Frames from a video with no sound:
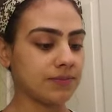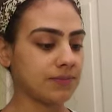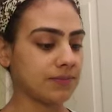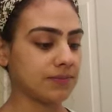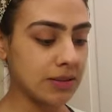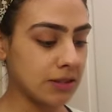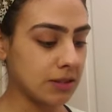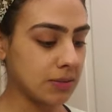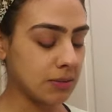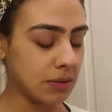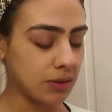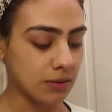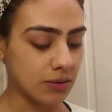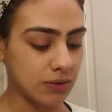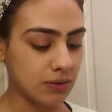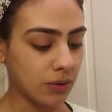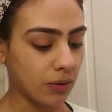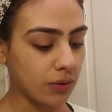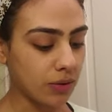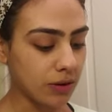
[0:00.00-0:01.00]
it smells
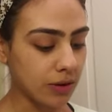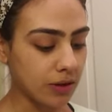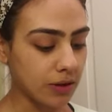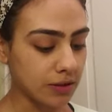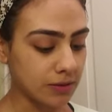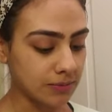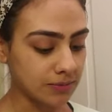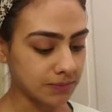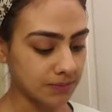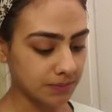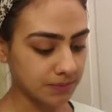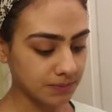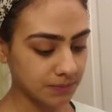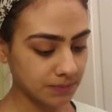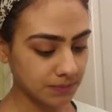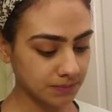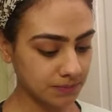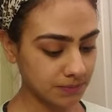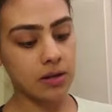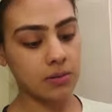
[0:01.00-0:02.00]
so good.
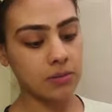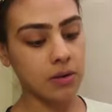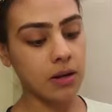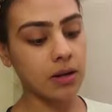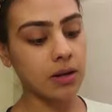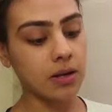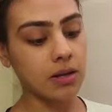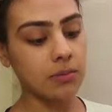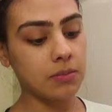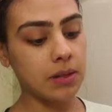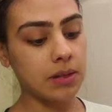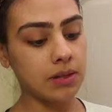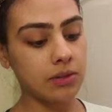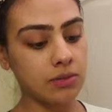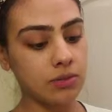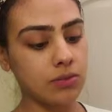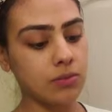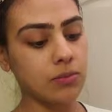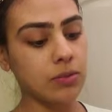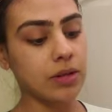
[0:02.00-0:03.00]
I'm not gonna make
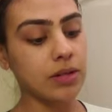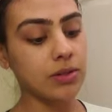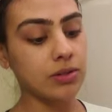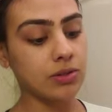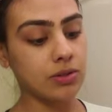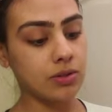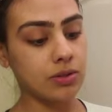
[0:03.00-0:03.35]
too much.